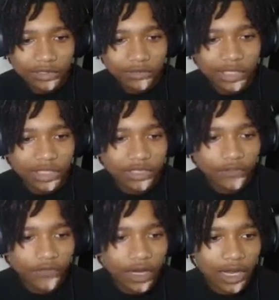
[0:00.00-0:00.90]
We need the
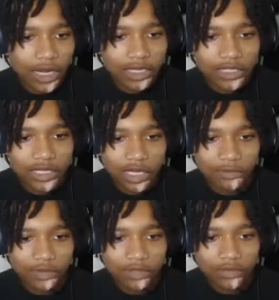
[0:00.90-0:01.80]
fuck out of this
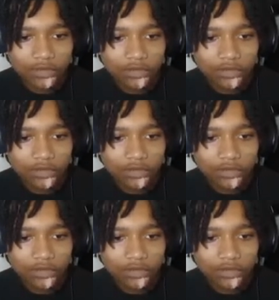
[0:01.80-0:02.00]
stop, bro.